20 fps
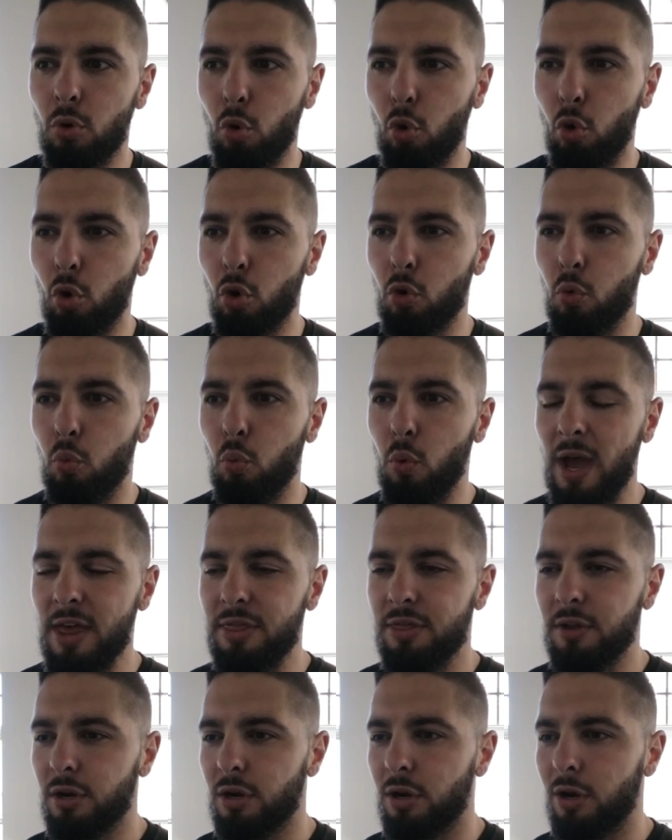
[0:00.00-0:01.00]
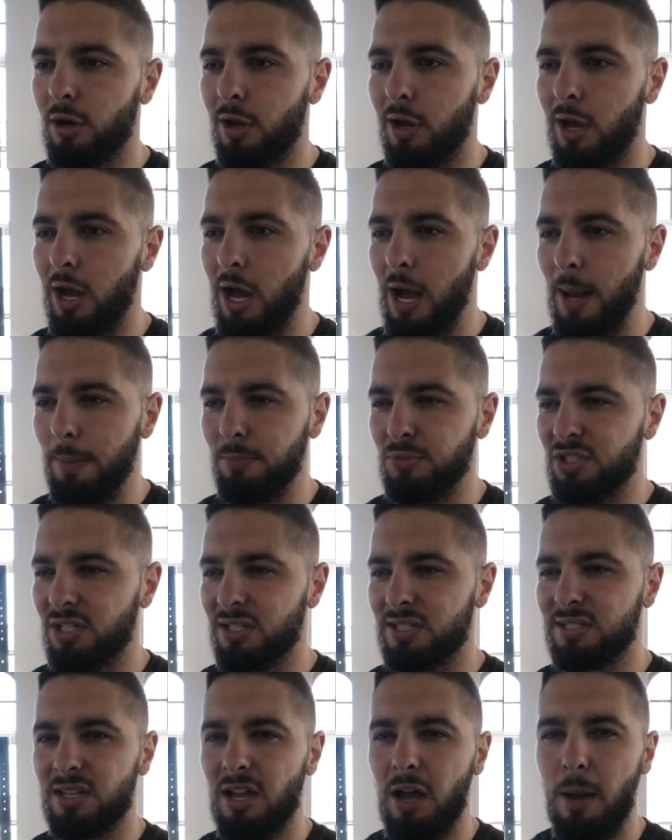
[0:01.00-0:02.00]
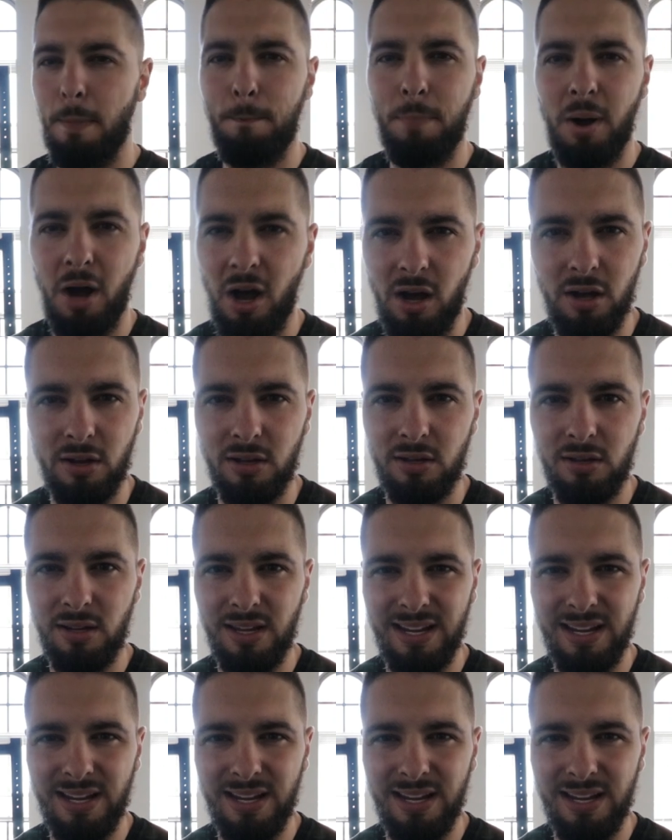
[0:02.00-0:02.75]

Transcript: or whether I'm just a punk